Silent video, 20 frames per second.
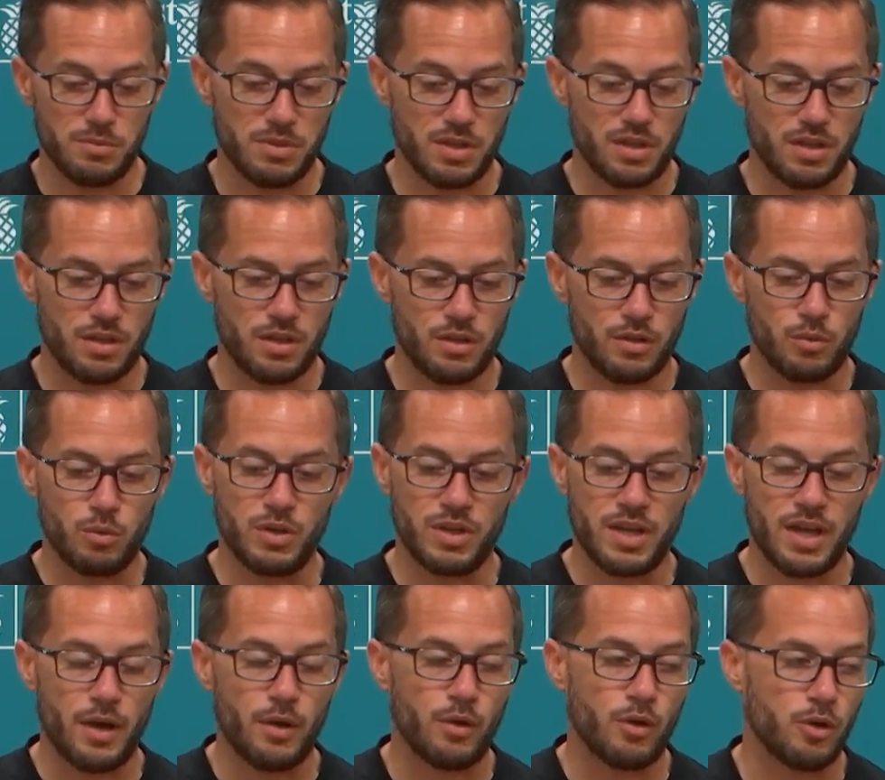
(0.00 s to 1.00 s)
that we
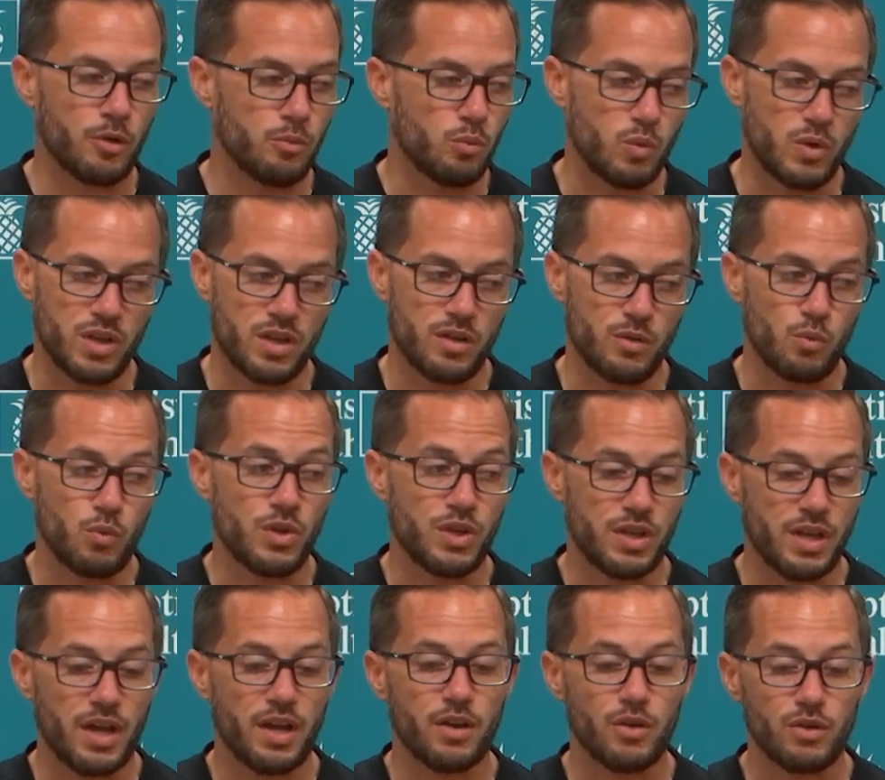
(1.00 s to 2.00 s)
count on week in,
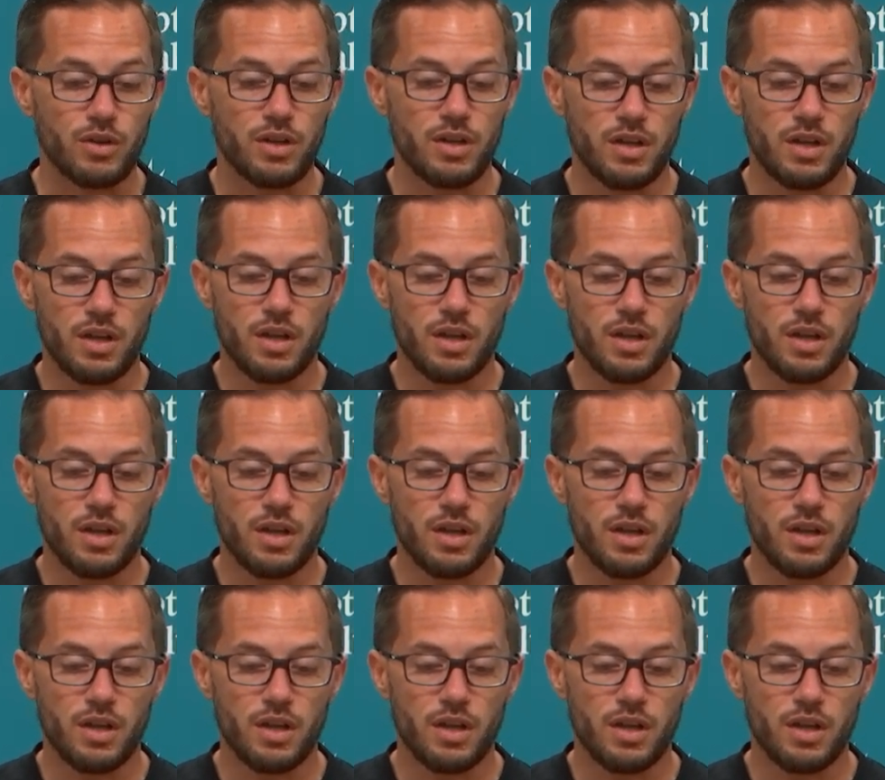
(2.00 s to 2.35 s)
week out